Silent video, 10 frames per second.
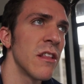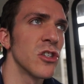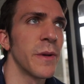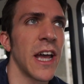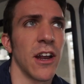this
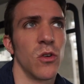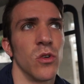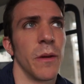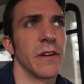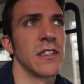will be kind of
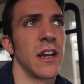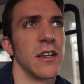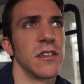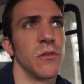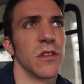cool. I'm excited
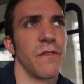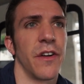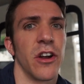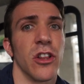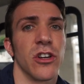to see what the
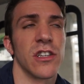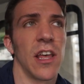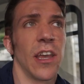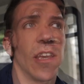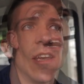ferry looks
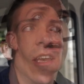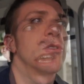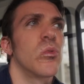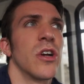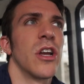like. Um,
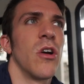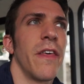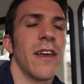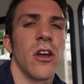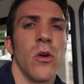so we're gonna go,
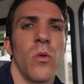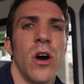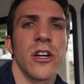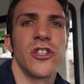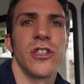I think, go
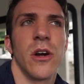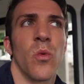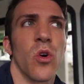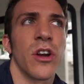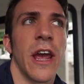watch a
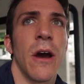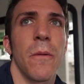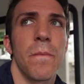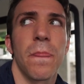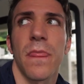workout
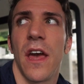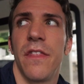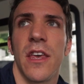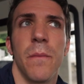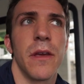at
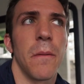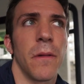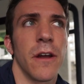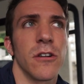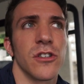the NBA
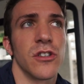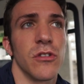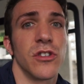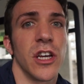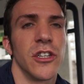Players
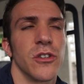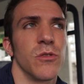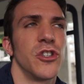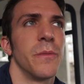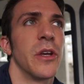Association,
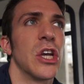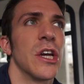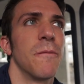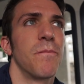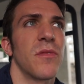which should be
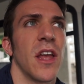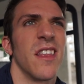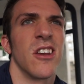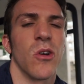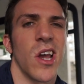good, and
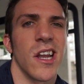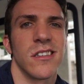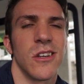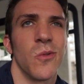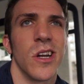then go kind of
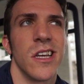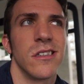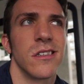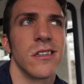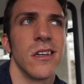see what
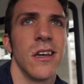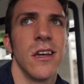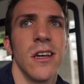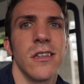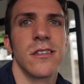his
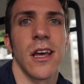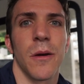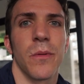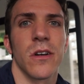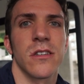
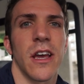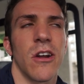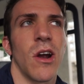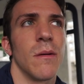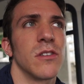setup looks like,
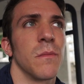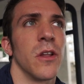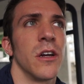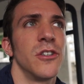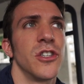grab some
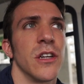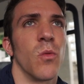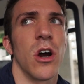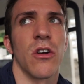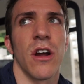lunch, and
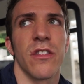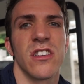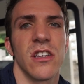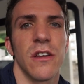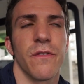walk around the
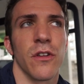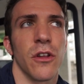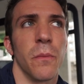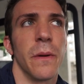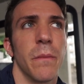city for a
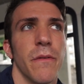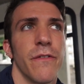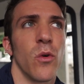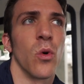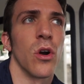little bit
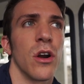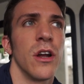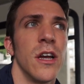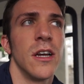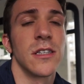before
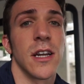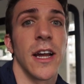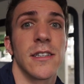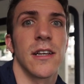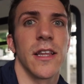
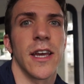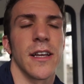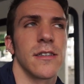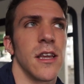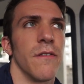tonight's clinic
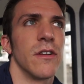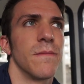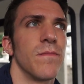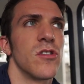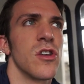at 7.
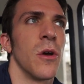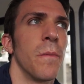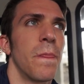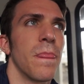So